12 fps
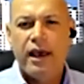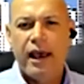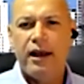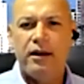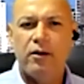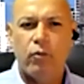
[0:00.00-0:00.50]

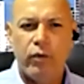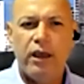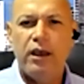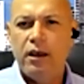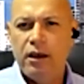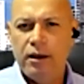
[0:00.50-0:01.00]
And
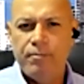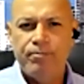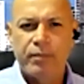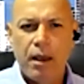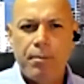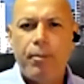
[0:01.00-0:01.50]

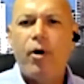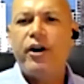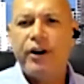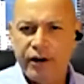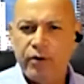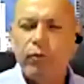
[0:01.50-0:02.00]
we
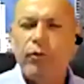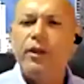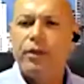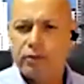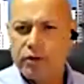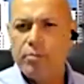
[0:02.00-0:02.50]
partner
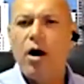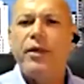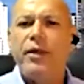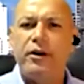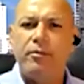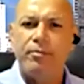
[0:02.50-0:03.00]
with some
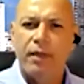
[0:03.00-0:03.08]
other